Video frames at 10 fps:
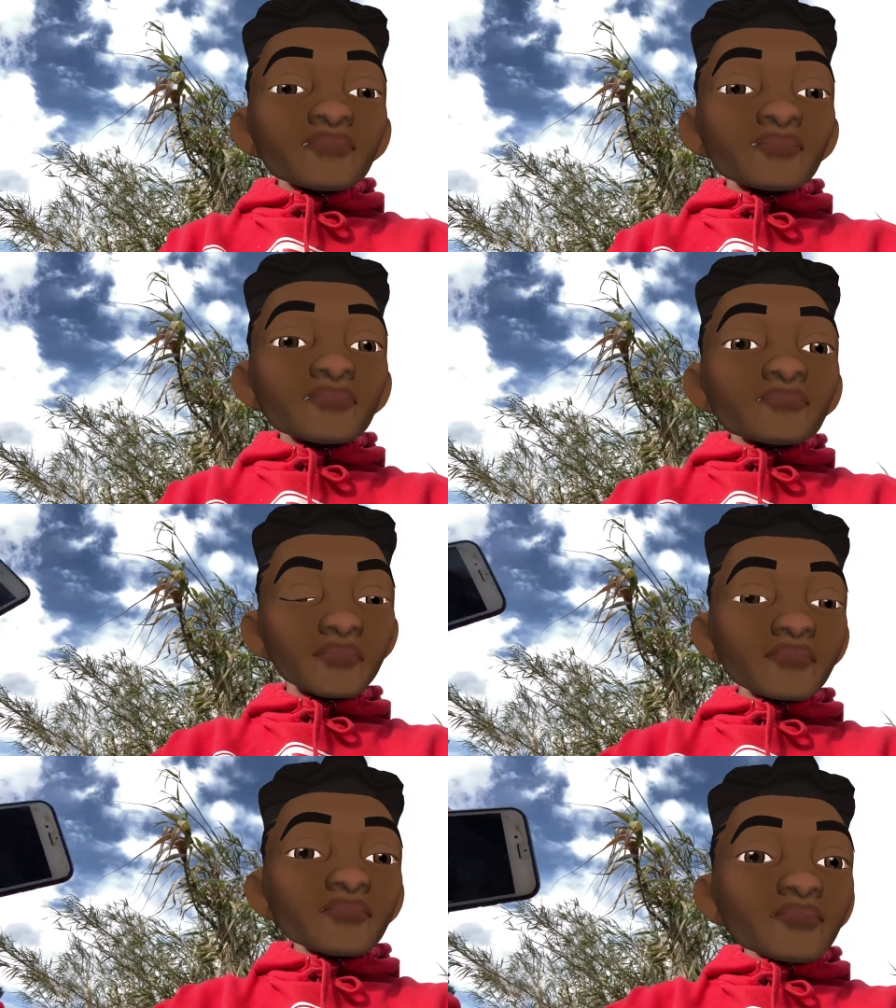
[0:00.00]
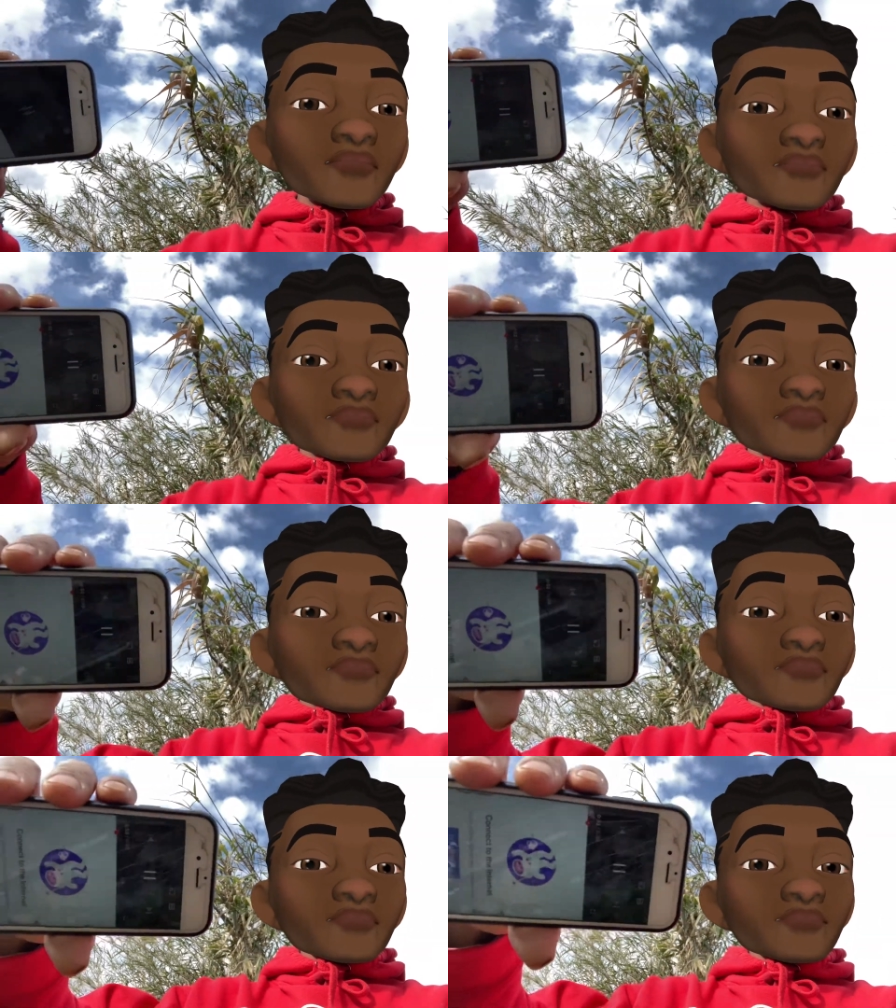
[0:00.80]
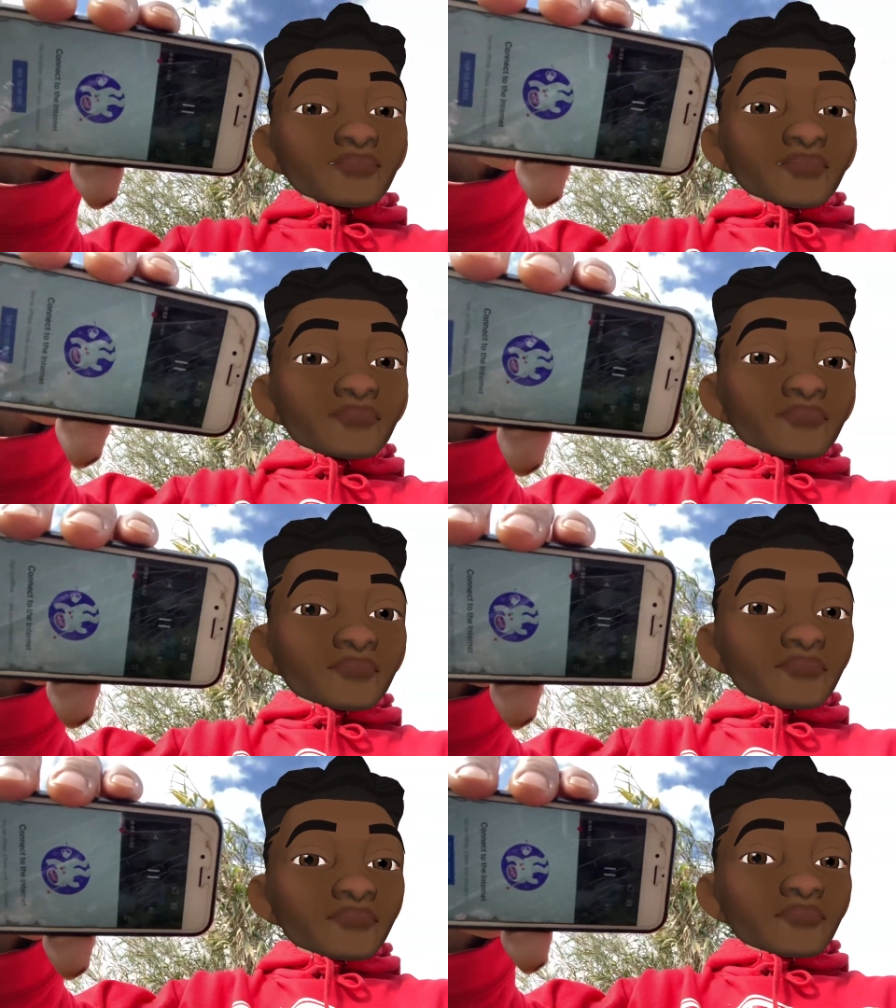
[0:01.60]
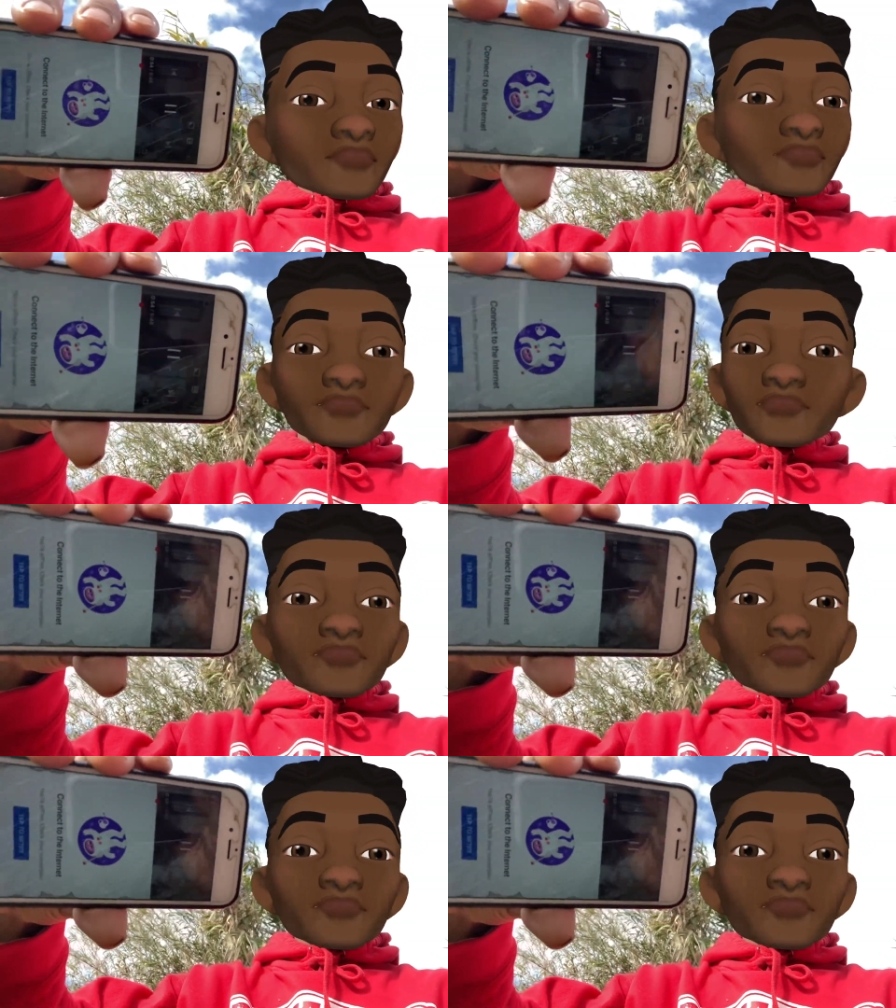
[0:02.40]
Research and read some of his books. Very powerful stuff.